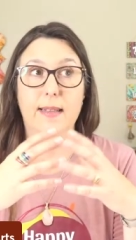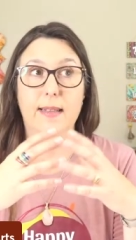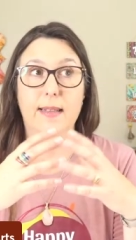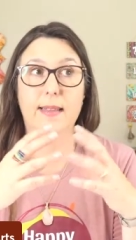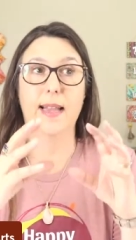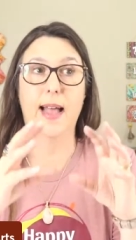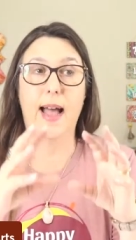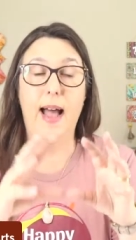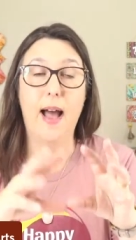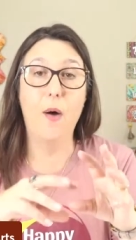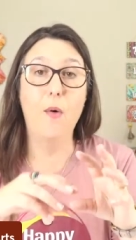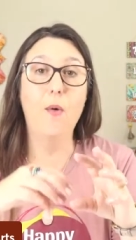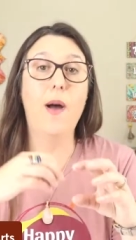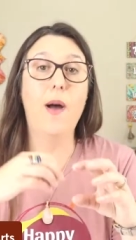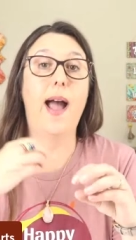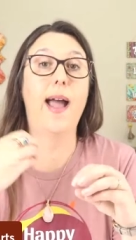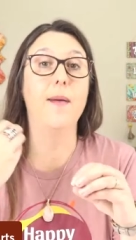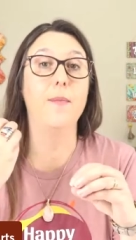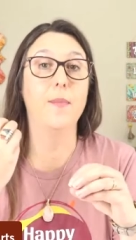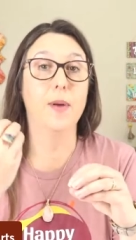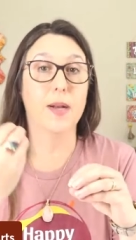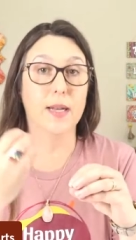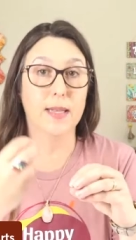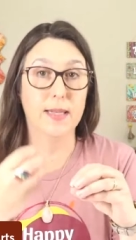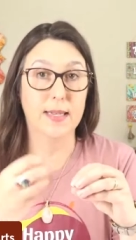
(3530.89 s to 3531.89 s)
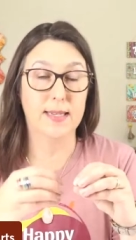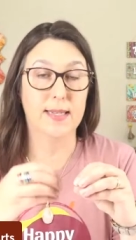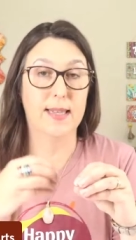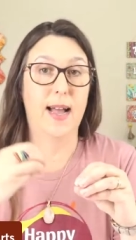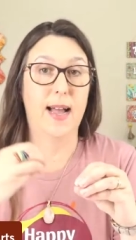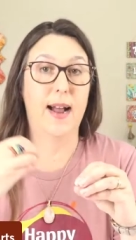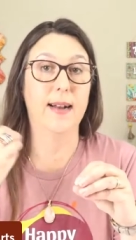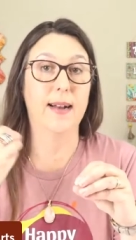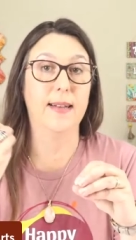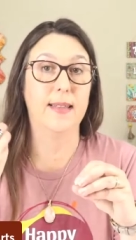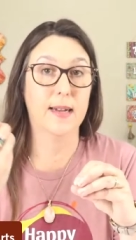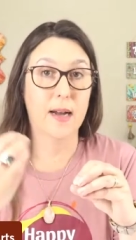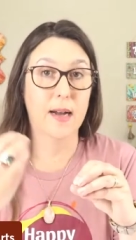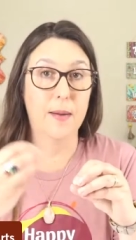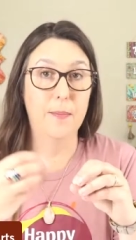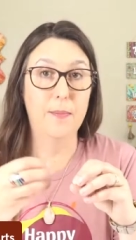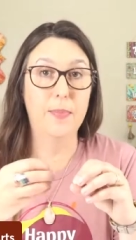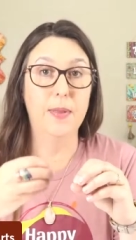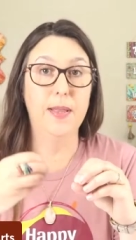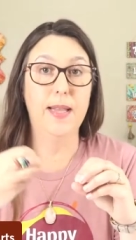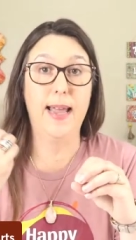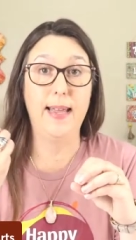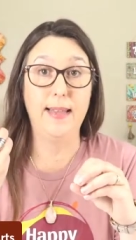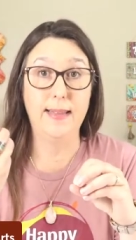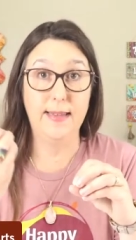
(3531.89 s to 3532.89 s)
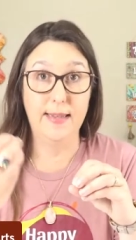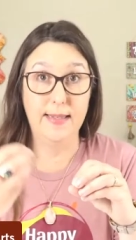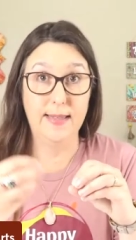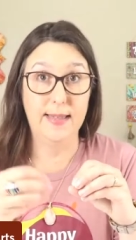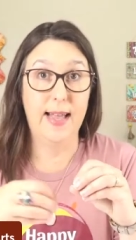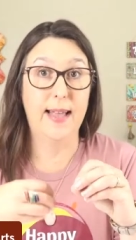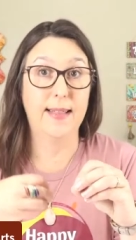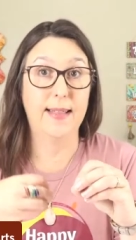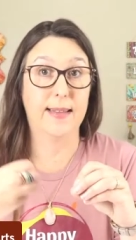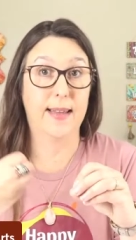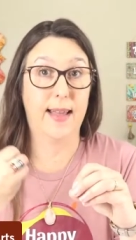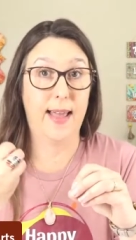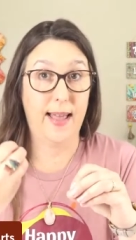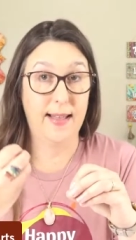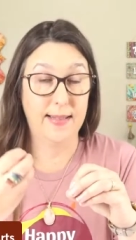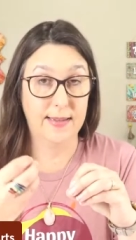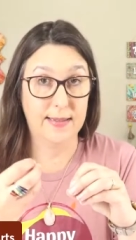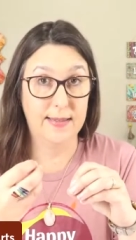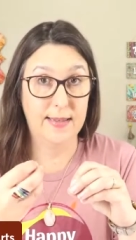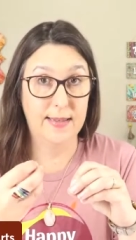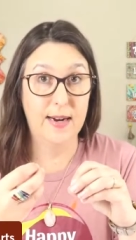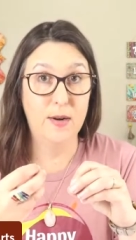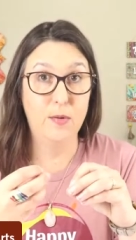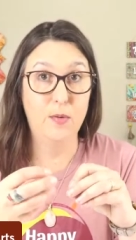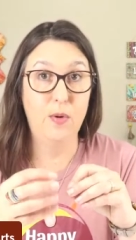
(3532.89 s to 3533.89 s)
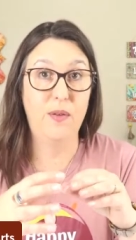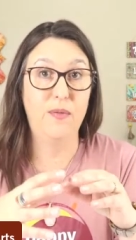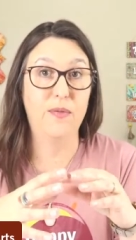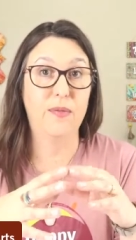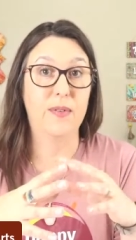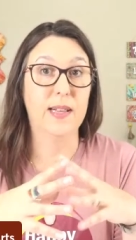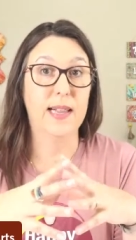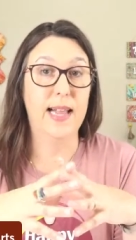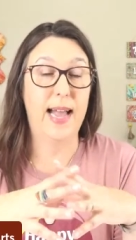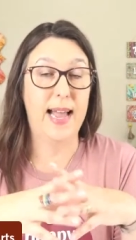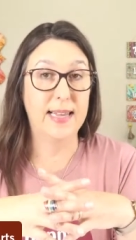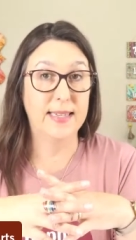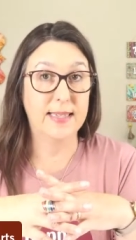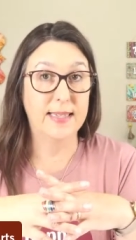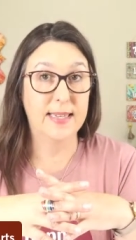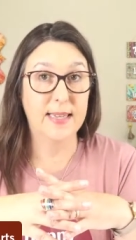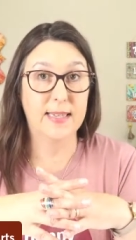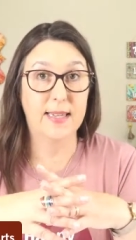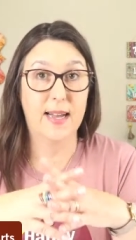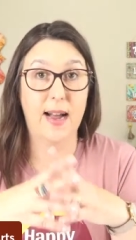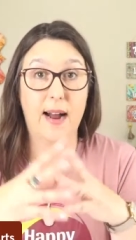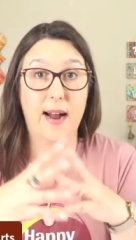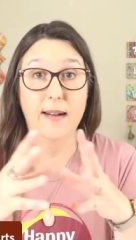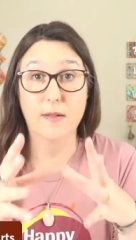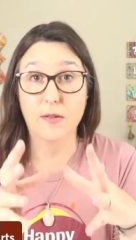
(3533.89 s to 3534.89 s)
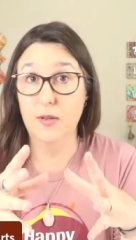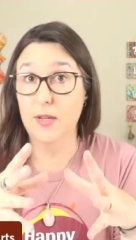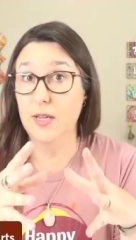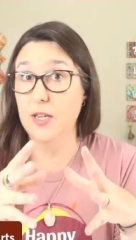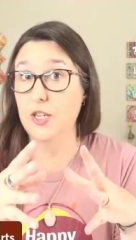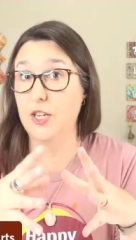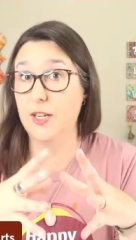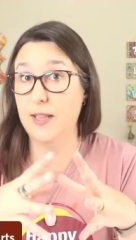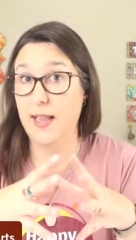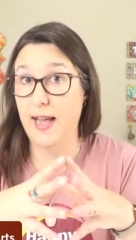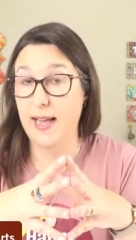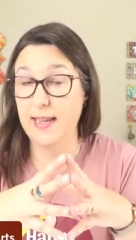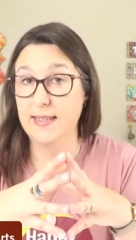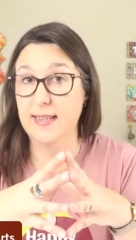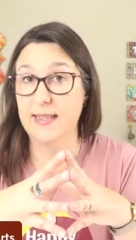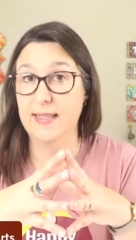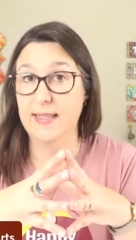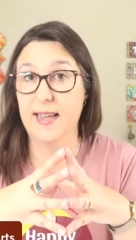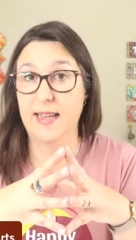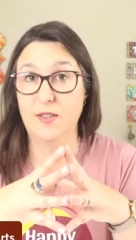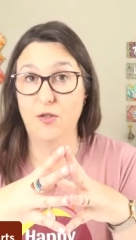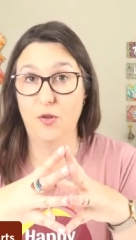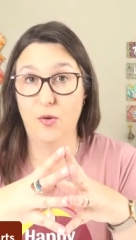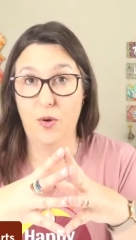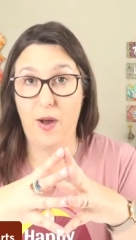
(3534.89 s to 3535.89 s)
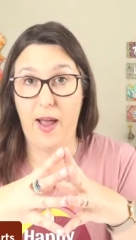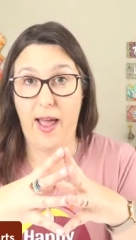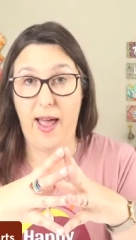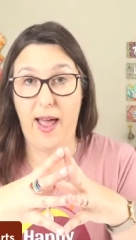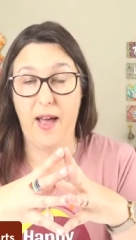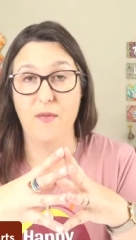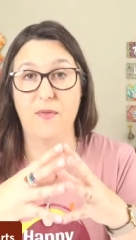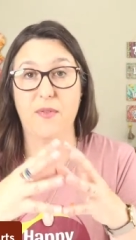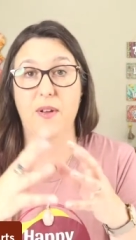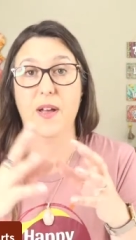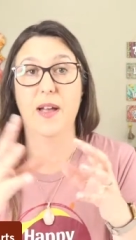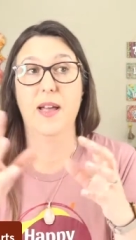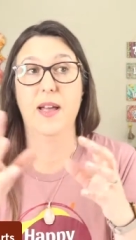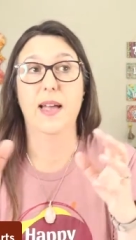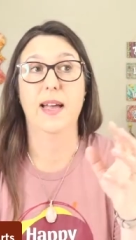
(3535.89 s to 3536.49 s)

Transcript: Now I'm going to start updating that calendar with classes, Cartonage classes that you have.